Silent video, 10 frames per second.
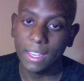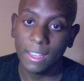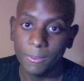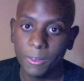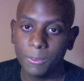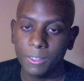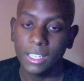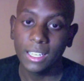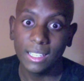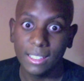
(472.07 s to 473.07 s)
very funny,
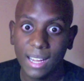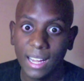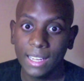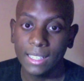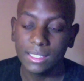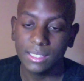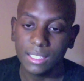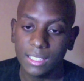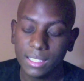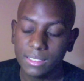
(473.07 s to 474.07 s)
dying to see the
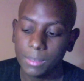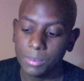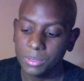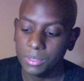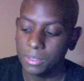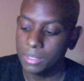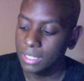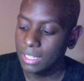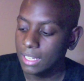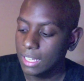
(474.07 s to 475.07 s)
next episode,
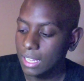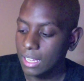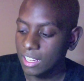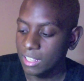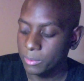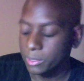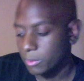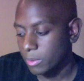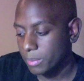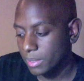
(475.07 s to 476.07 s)
which
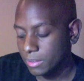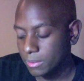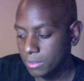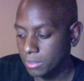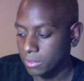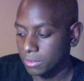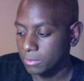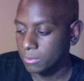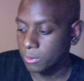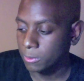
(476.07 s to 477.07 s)
won't be till
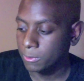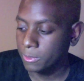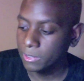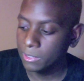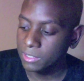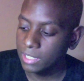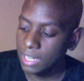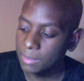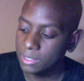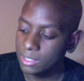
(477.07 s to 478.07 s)
for a very long
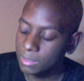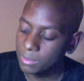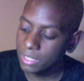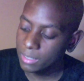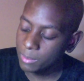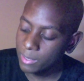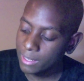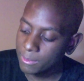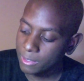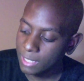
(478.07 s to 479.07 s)
time. So I'm just gonna be waiting
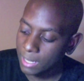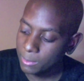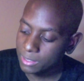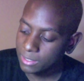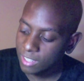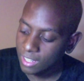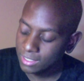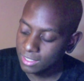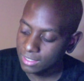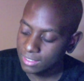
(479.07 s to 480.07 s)
for that, which sucks
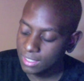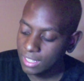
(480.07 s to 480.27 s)
because